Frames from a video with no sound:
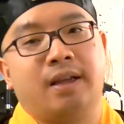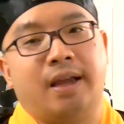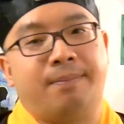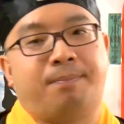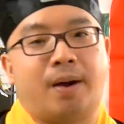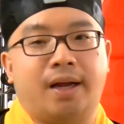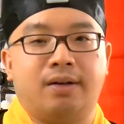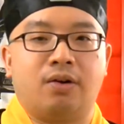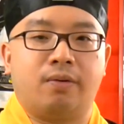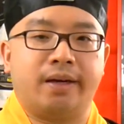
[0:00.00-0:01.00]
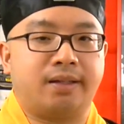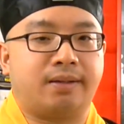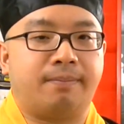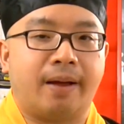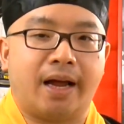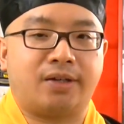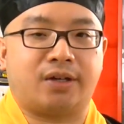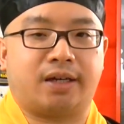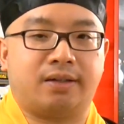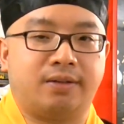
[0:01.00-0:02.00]
And by knowing the
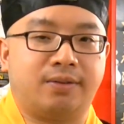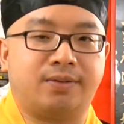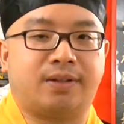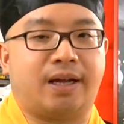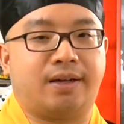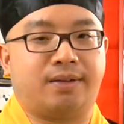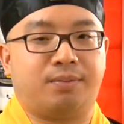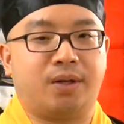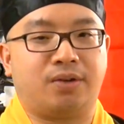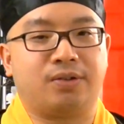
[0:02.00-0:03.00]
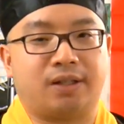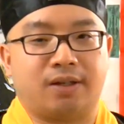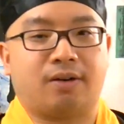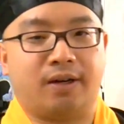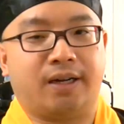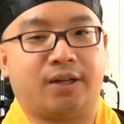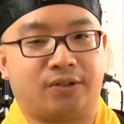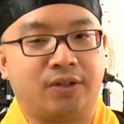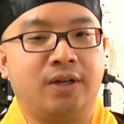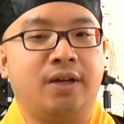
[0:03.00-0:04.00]
magic that we use in our
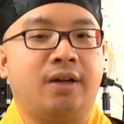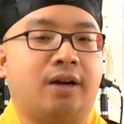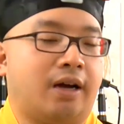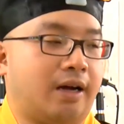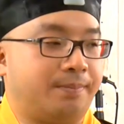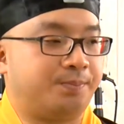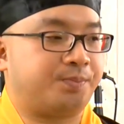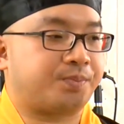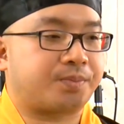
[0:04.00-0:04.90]
lineage, you